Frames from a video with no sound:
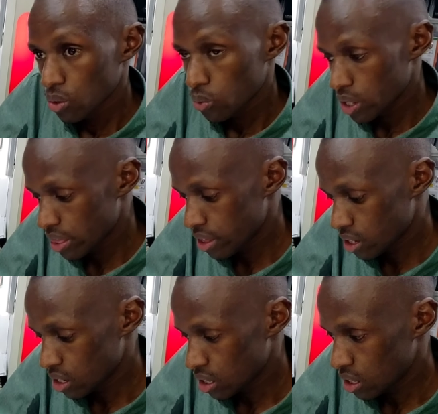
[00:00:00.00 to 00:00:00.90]
with
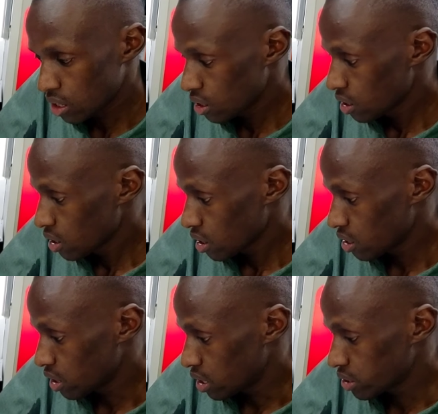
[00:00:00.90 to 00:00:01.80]

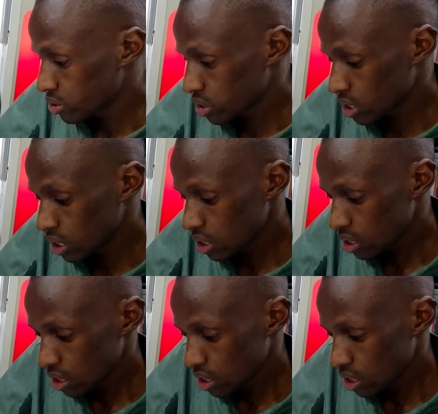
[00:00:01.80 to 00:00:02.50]
the trigger